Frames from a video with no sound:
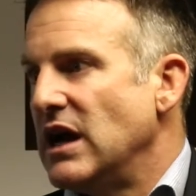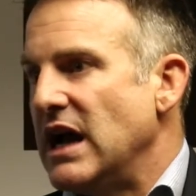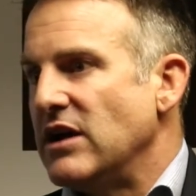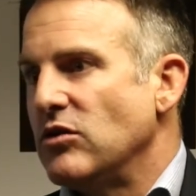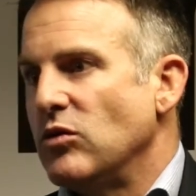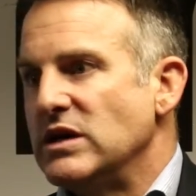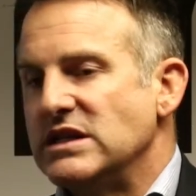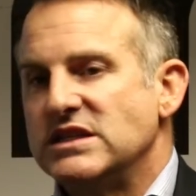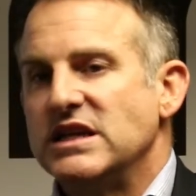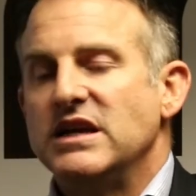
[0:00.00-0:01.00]
and we
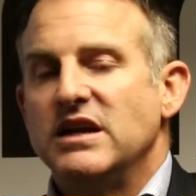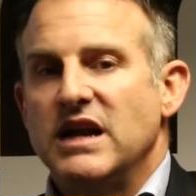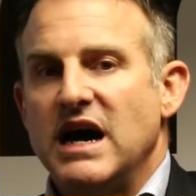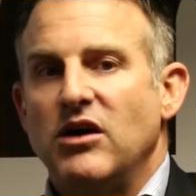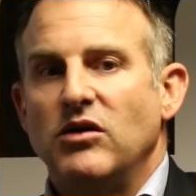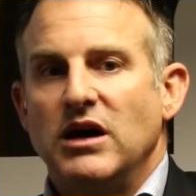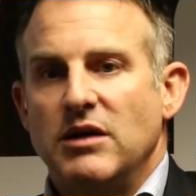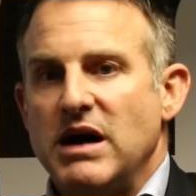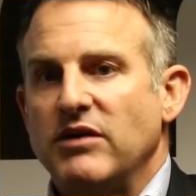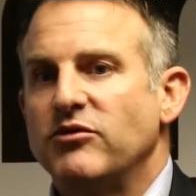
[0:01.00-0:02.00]
see now about